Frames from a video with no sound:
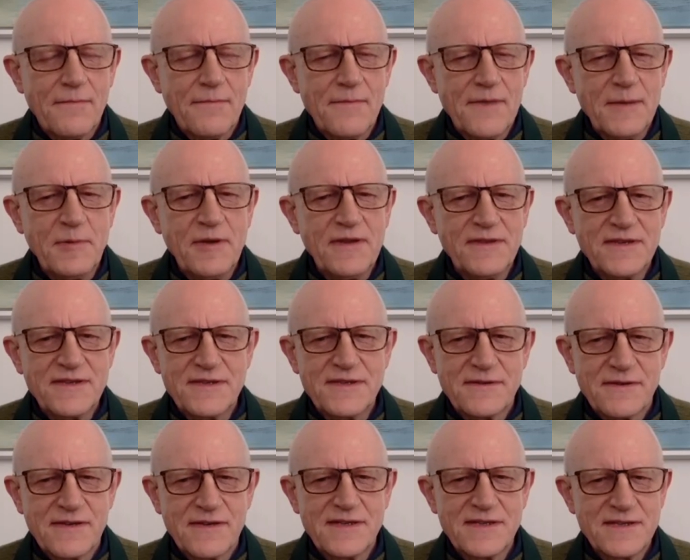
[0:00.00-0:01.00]
maybe
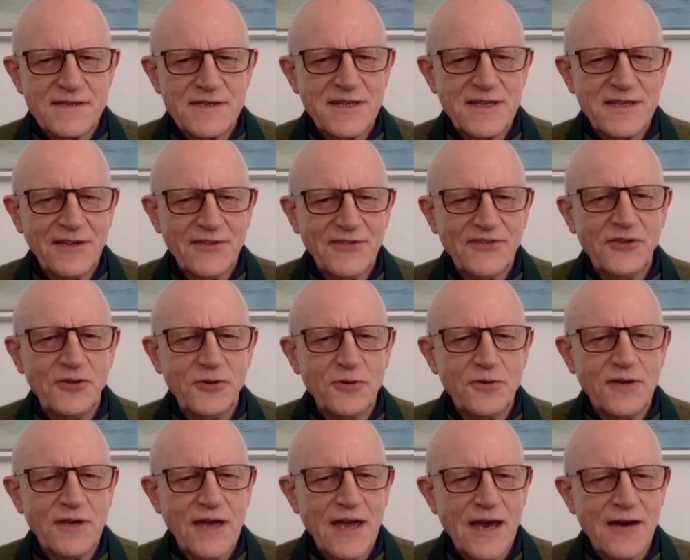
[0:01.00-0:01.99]
there's things you
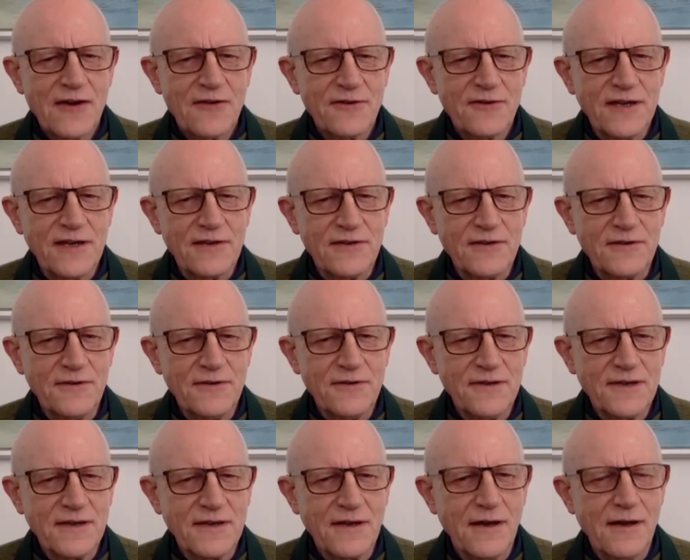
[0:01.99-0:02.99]
carry and you
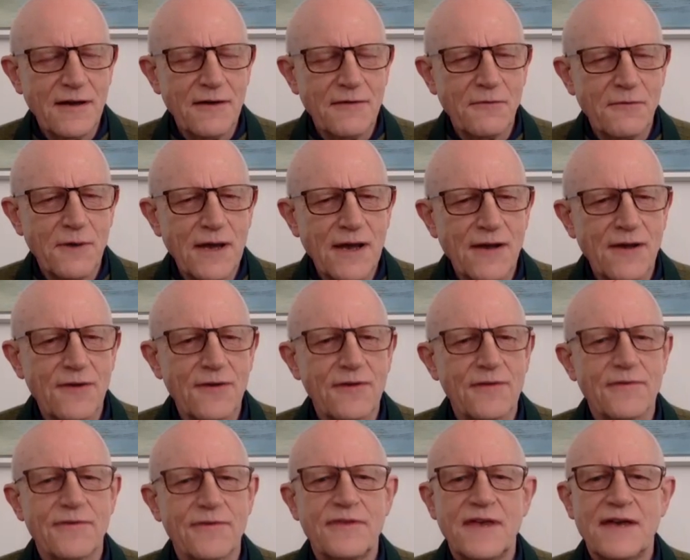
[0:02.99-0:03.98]
think, oh wow,
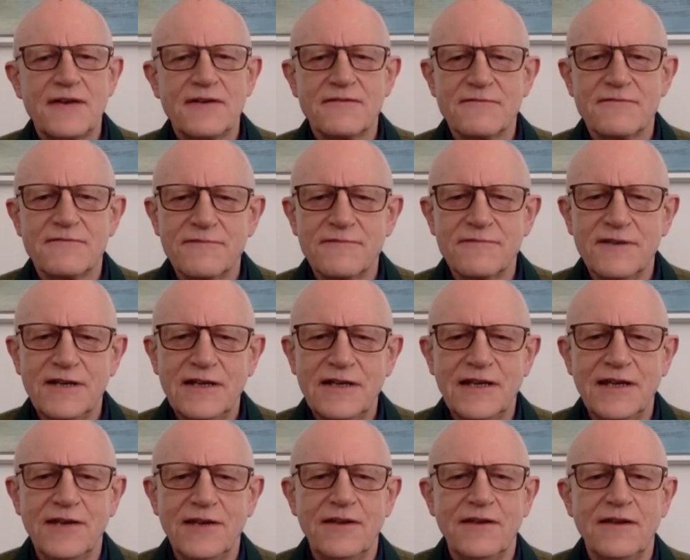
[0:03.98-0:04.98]
that
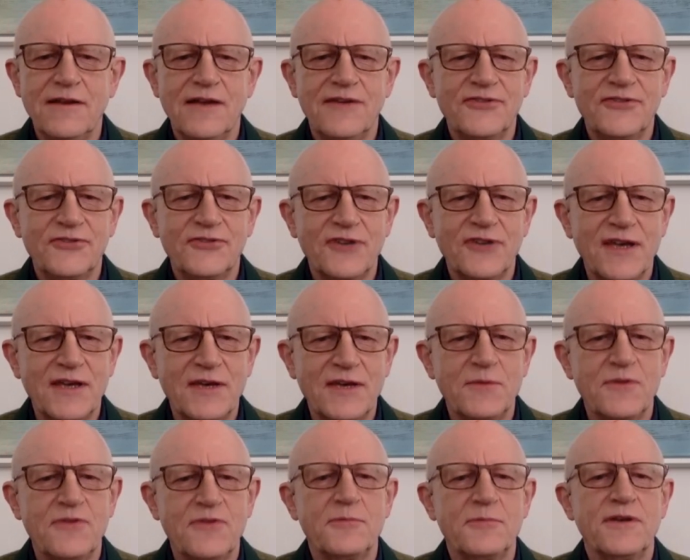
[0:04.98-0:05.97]
really has stayed
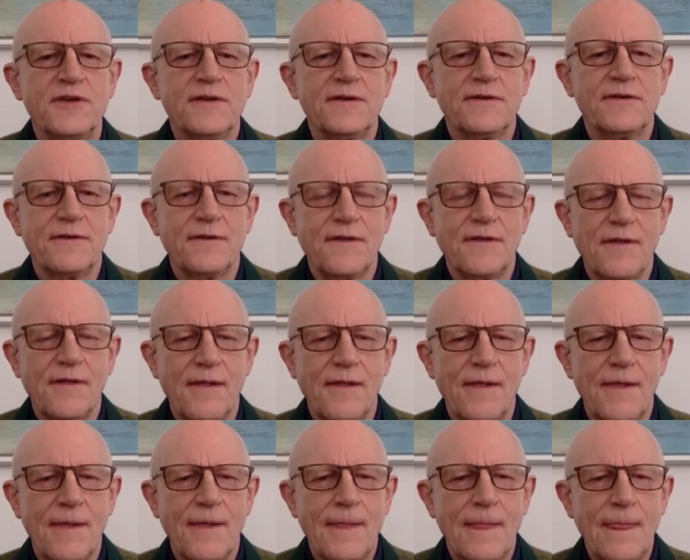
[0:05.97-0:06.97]
with me,
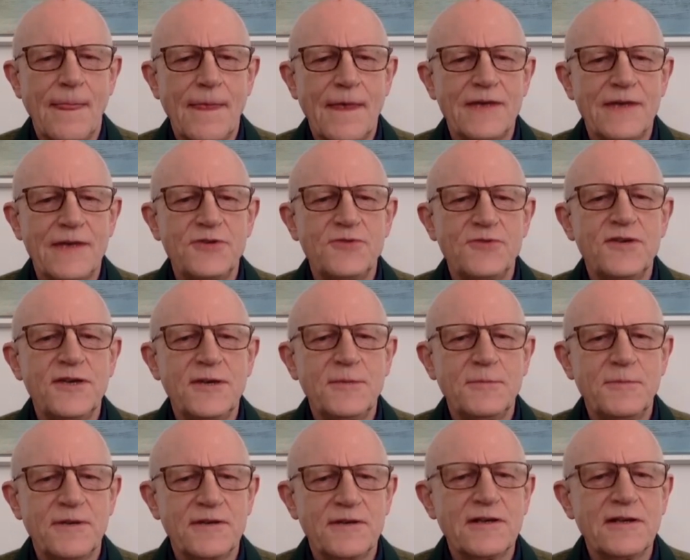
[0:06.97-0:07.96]
and you keep it